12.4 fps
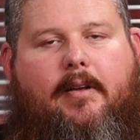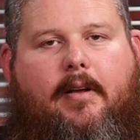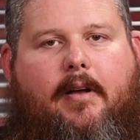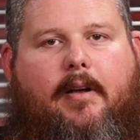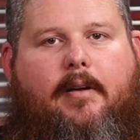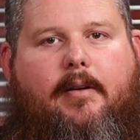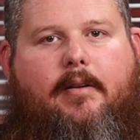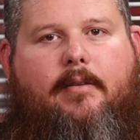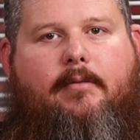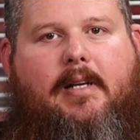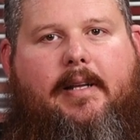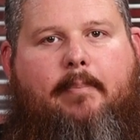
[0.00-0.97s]
uh,
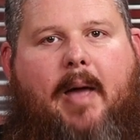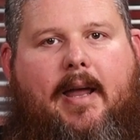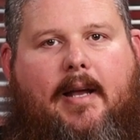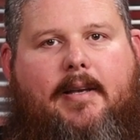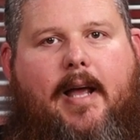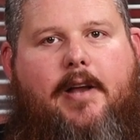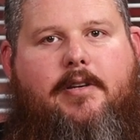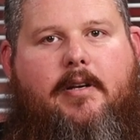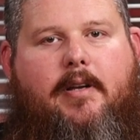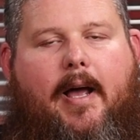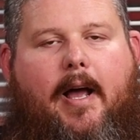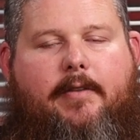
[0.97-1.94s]
really paying
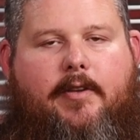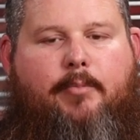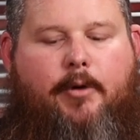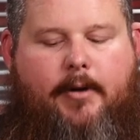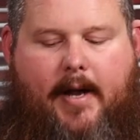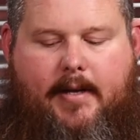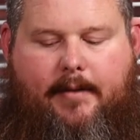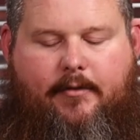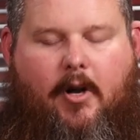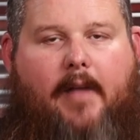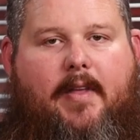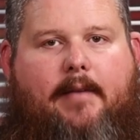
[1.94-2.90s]
attention to how these brew days have
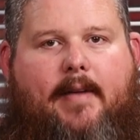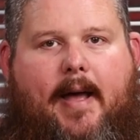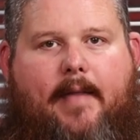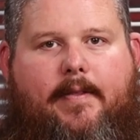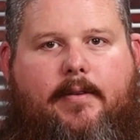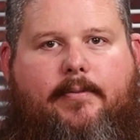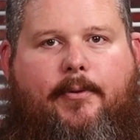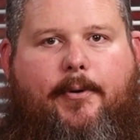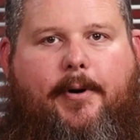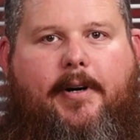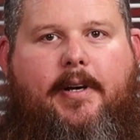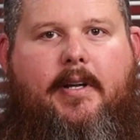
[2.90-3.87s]
gone that I've had this
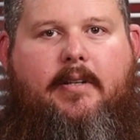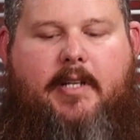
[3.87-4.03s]
for.